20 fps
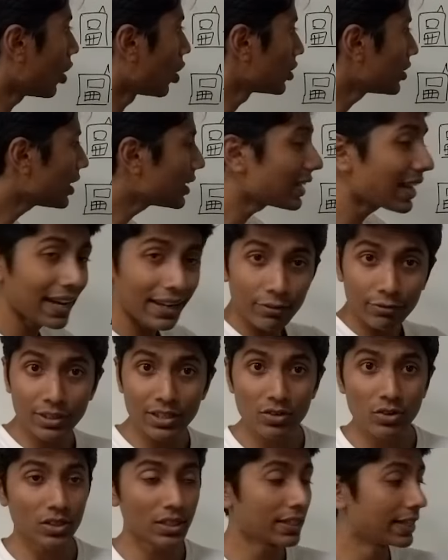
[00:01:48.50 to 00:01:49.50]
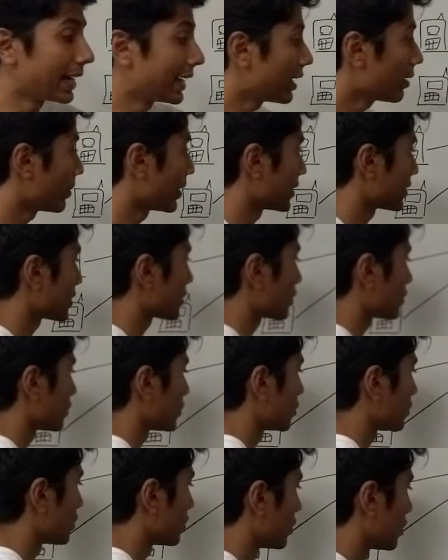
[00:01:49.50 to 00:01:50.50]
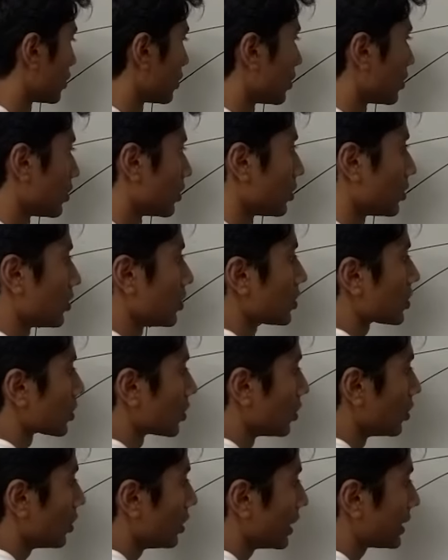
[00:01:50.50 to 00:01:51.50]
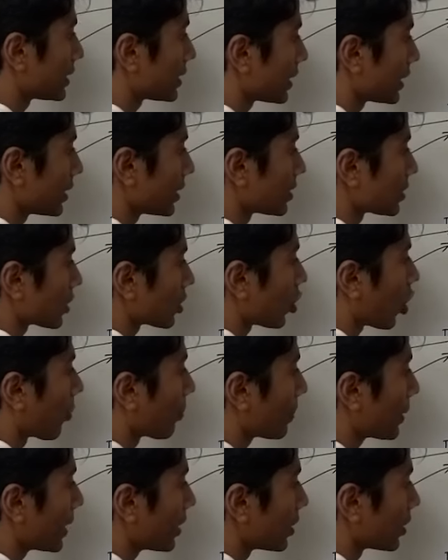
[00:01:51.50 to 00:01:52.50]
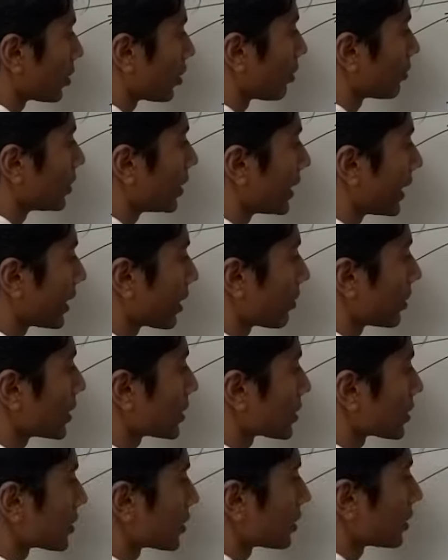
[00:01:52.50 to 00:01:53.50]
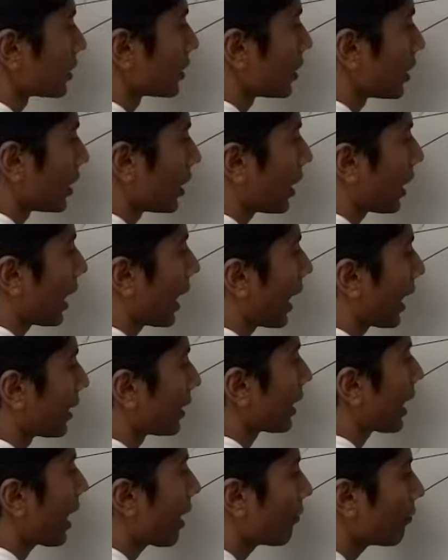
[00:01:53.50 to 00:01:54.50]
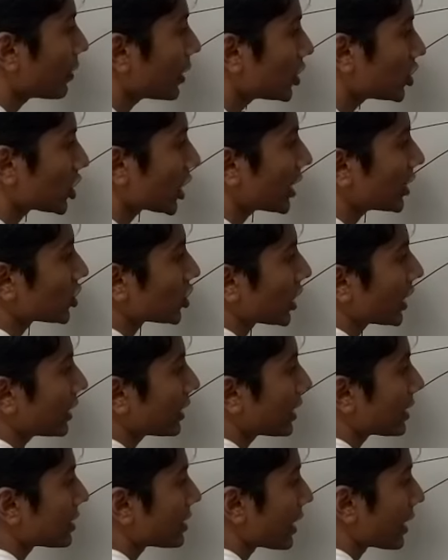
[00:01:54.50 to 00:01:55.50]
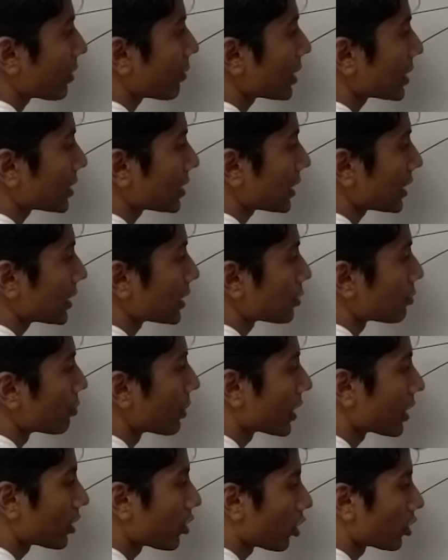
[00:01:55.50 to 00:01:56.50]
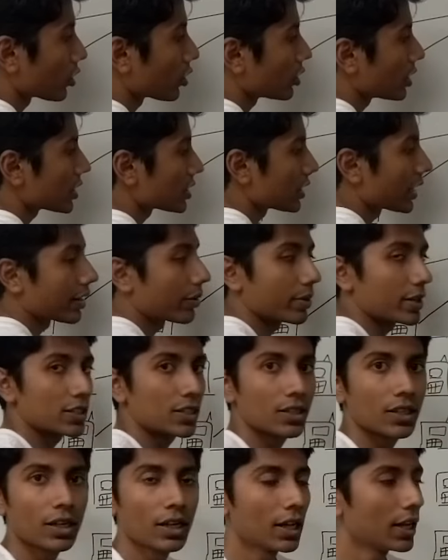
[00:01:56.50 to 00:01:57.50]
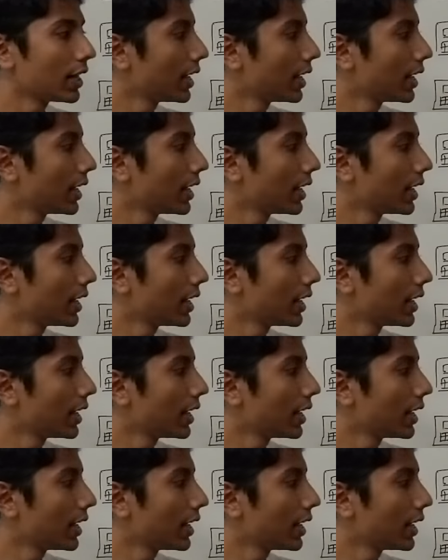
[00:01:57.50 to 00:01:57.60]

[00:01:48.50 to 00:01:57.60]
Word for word: On the other hand, if this was a database, so let's say there's a copy of the database and every change in this database is mirrored onto this database,